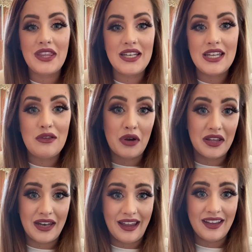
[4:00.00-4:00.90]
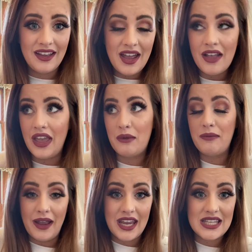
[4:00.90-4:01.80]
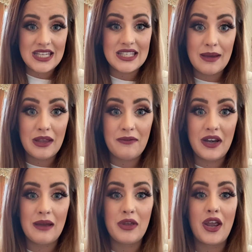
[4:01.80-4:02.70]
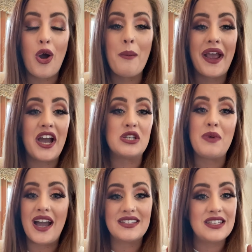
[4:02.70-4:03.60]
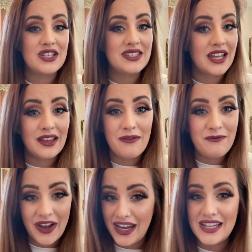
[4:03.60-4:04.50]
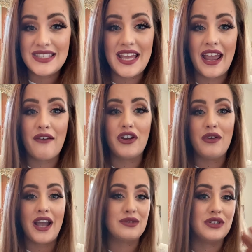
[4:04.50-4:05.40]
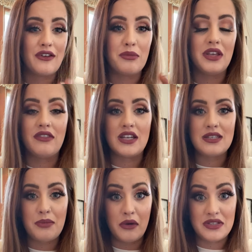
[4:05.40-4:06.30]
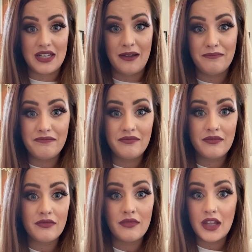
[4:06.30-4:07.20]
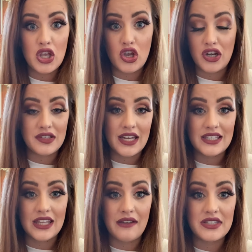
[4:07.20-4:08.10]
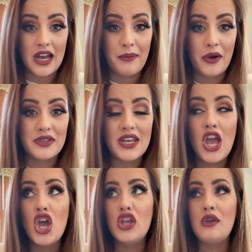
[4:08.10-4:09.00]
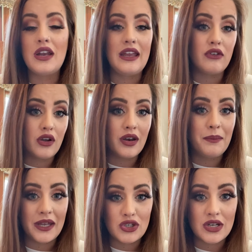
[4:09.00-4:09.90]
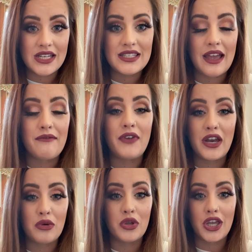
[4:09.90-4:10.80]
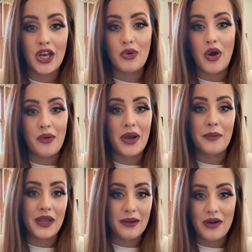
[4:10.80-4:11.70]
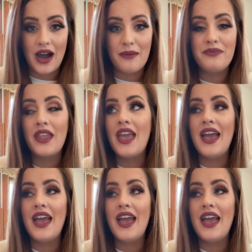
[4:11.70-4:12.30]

what they did throughout the day. Like if my kids said something funny, I'll be like, oh my gosh, Paxton just said the funniest thing ever. You guys will never believe this. Post it. You can use that as a lifestyle post. You could even go to Pinterest and find a really good quote about being a mom,